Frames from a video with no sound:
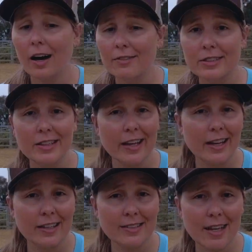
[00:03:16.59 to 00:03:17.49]
Obviously,
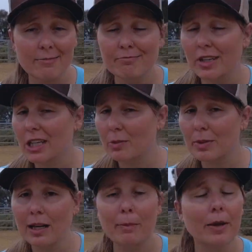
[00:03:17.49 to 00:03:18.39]
like I said, it can
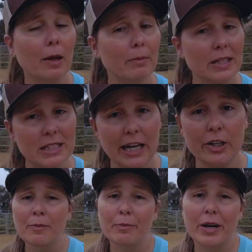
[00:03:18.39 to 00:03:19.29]
be up, it can be down,